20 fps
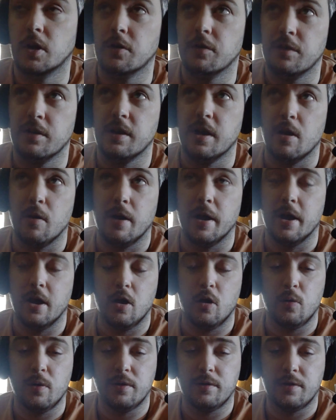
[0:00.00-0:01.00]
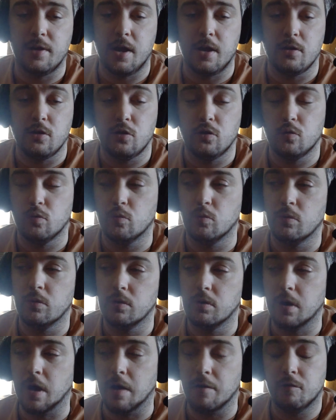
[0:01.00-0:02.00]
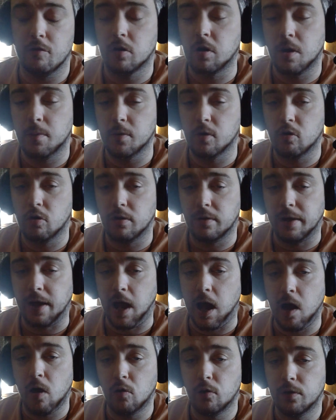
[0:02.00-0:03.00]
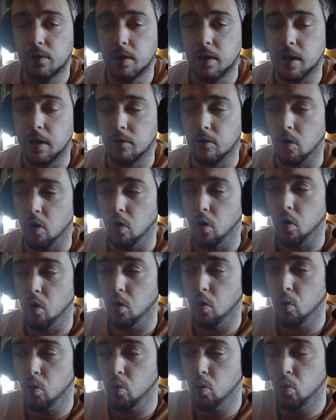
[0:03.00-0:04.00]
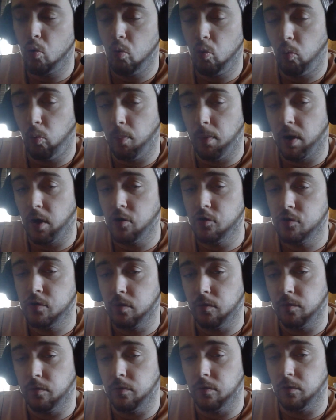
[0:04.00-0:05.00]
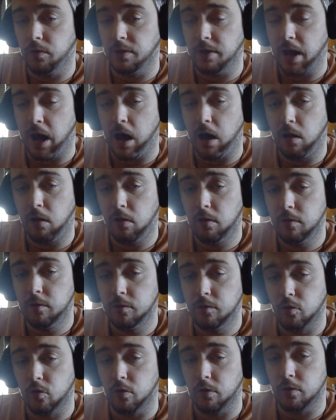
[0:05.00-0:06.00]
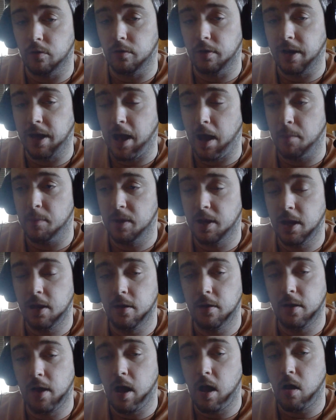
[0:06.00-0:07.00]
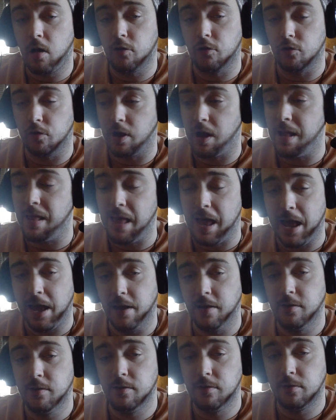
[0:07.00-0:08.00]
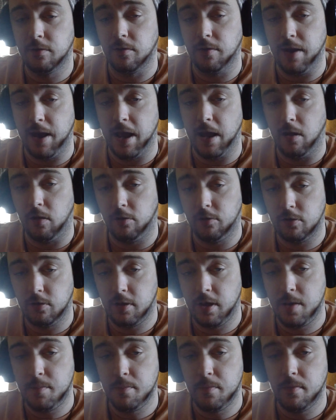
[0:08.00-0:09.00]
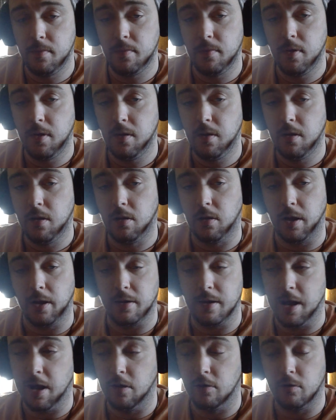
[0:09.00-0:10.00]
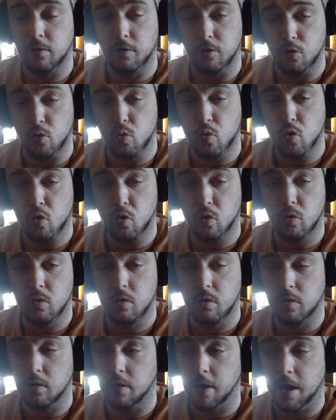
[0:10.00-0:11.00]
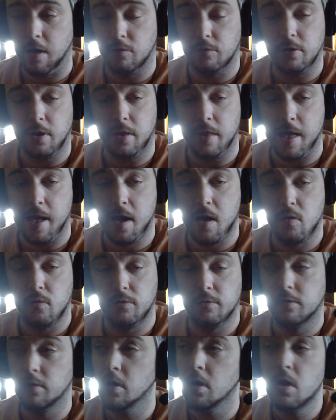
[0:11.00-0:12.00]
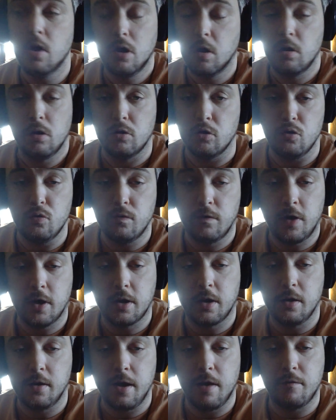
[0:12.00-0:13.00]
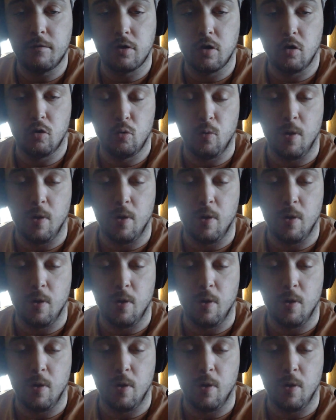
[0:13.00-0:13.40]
see now i always say you ever come across a house that has a whole bunch of dolls or decapitated dolls or doll heads nailed to them like nailed to the door or the outside of the house. You fucking never go